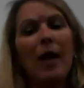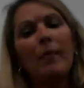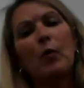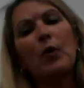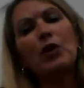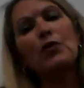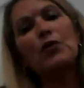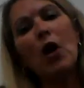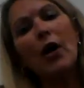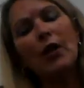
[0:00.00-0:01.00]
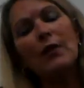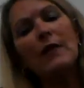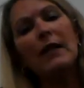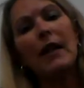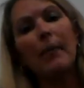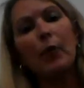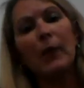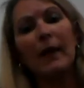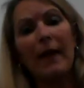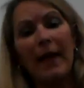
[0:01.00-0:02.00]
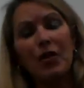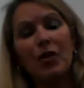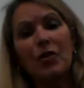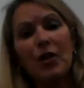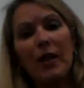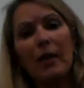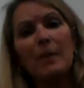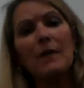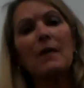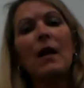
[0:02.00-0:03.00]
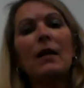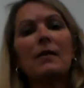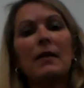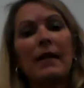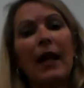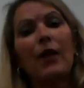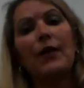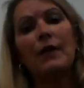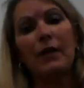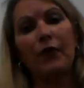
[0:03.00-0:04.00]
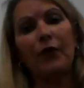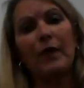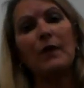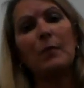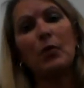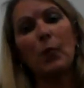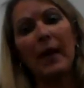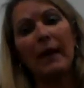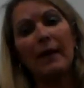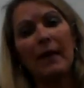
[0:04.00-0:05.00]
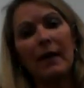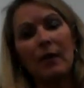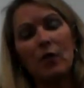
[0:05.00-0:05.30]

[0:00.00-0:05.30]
But when you start using number relationships to tell the difference between the,